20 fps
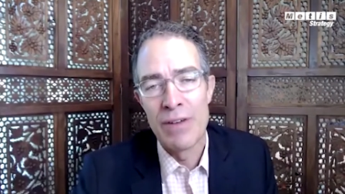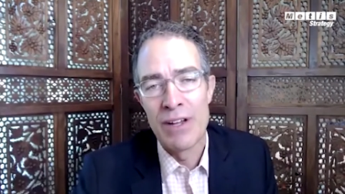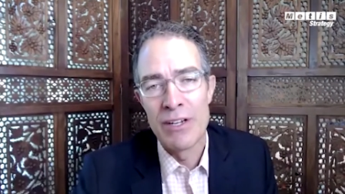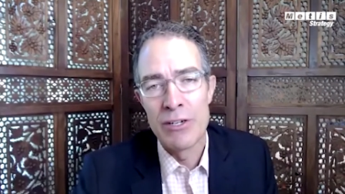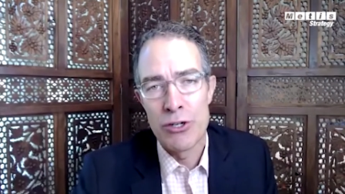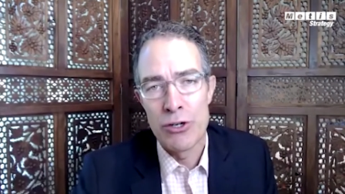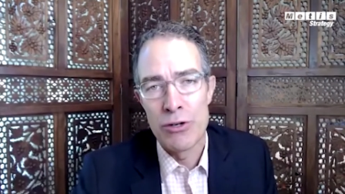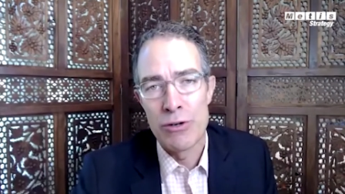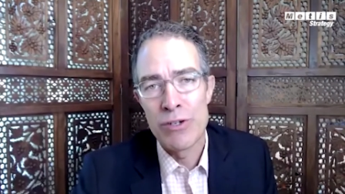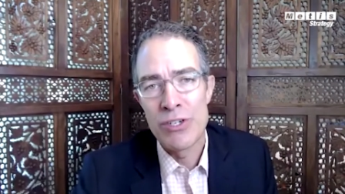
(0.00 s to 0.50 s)

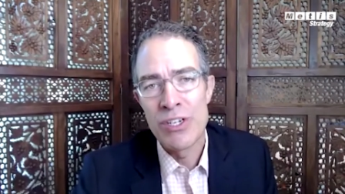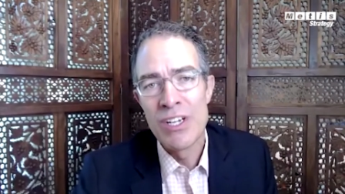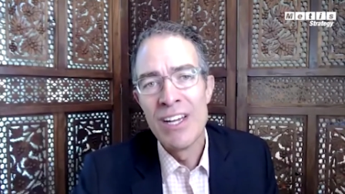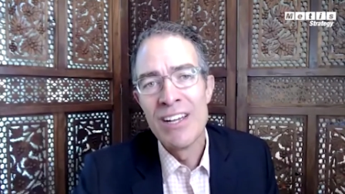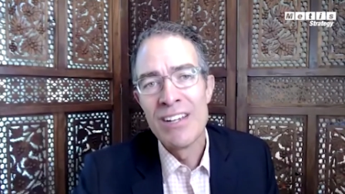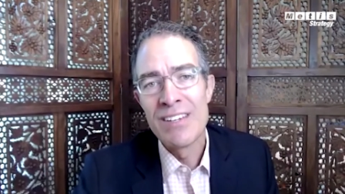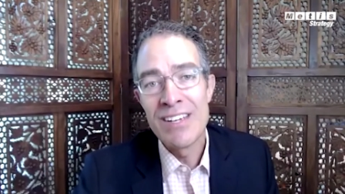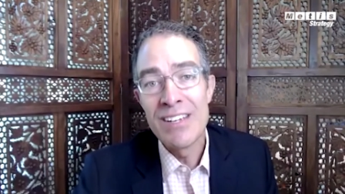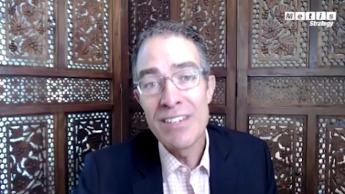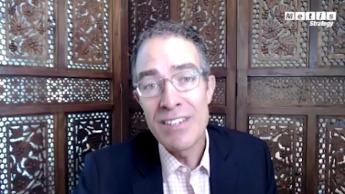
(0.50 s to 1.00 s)
ventures
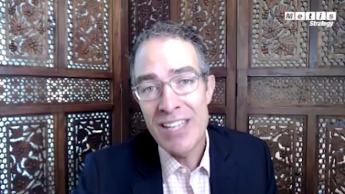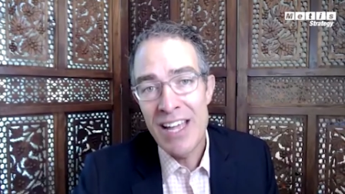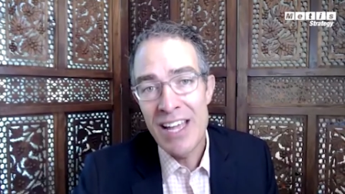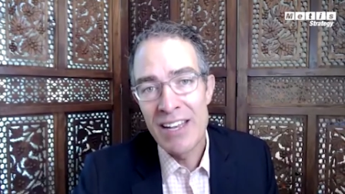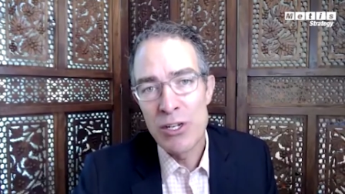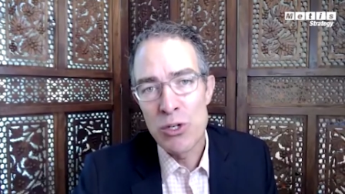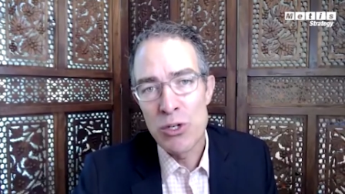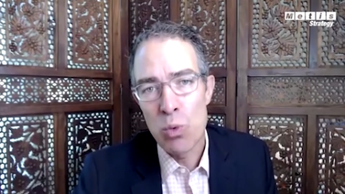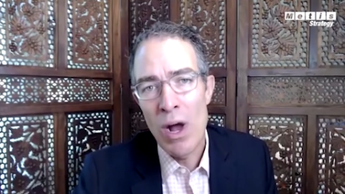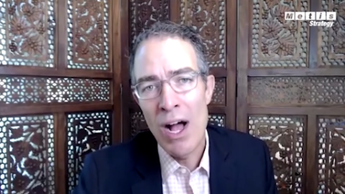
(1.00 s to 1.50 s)
since then
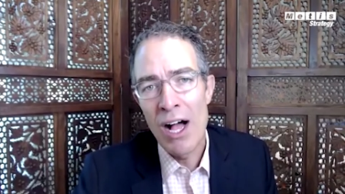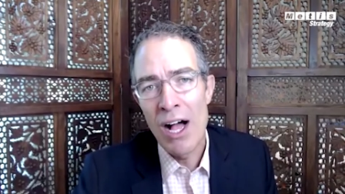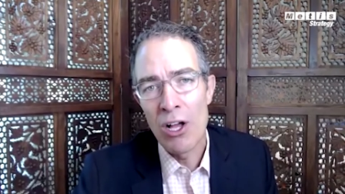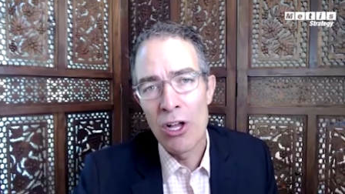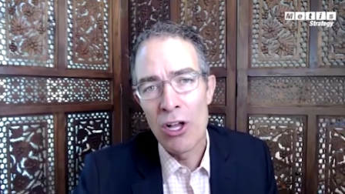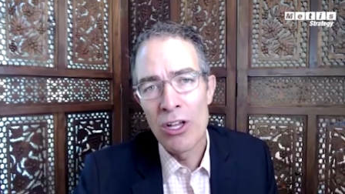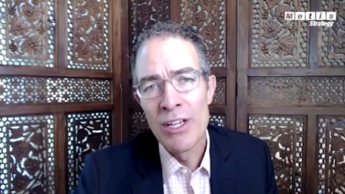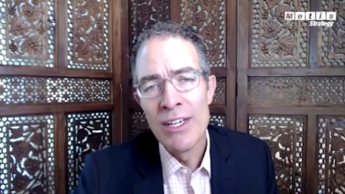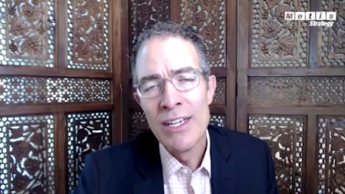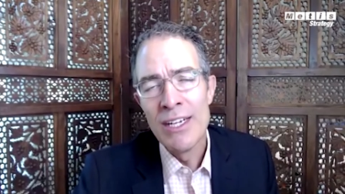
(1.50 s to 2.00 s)
as
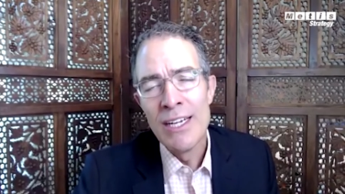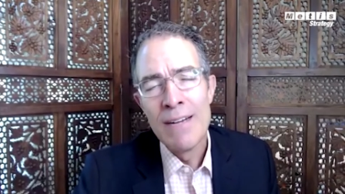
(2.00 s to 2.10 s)
well